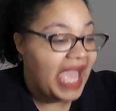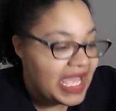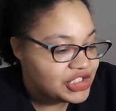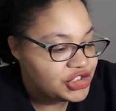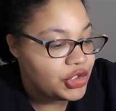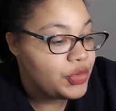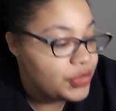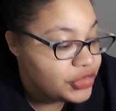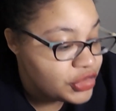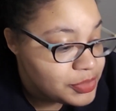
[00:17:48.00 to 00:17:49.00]
Yeah,
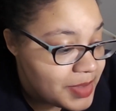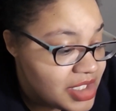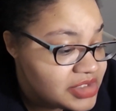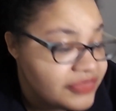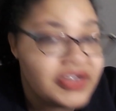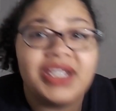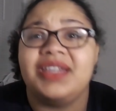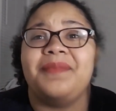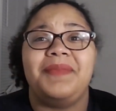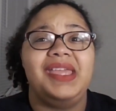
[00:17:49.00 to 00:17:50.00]
so those products are
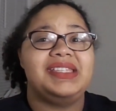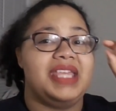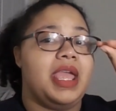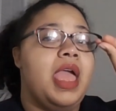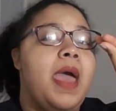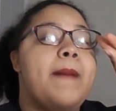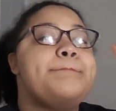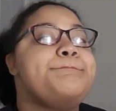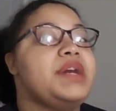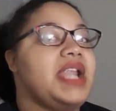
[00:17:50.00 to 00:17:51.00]
freaking amazing.
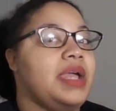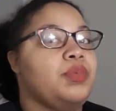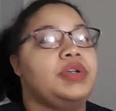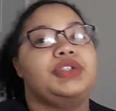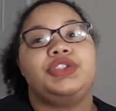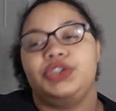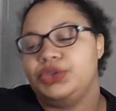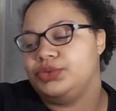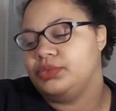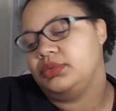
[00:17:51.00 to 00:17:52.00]
But I will
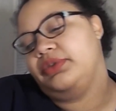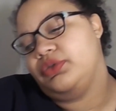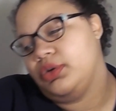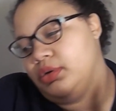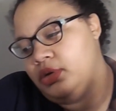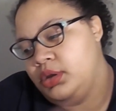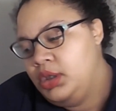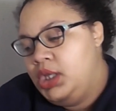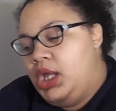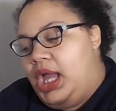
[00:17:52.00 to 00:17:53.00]
do, even though
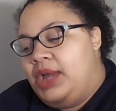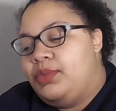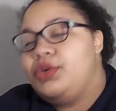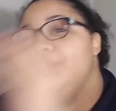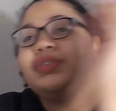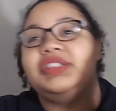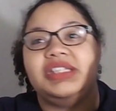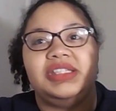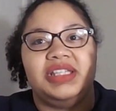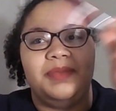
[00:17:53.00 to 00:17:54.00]
I won't use
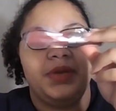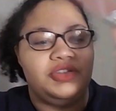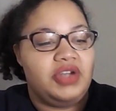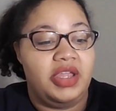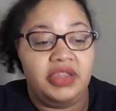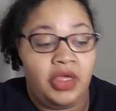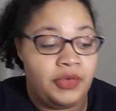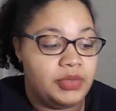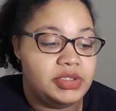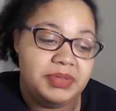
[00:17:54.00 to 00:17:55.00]
this lip, I'll try the
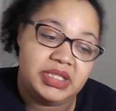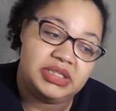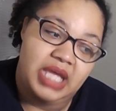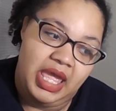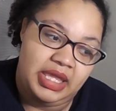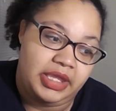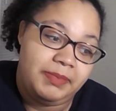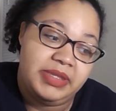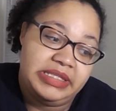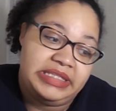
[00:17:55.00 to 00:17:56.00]
other one because, hey, it
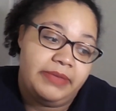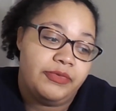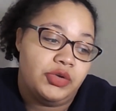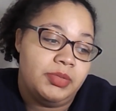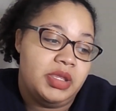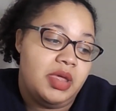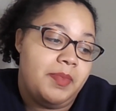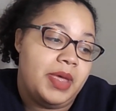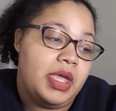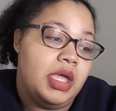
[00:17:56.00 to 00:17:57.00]
could be the same formula,
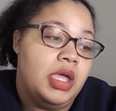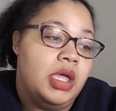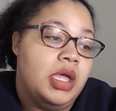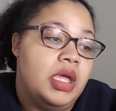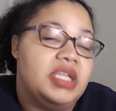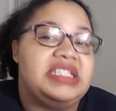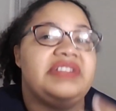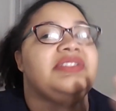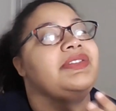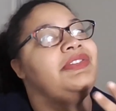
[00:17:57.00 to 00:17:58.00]
but
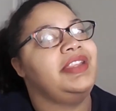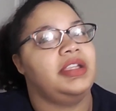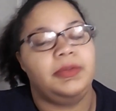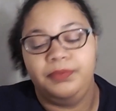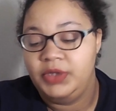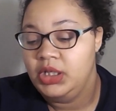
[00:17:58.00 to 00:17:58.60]
different feel.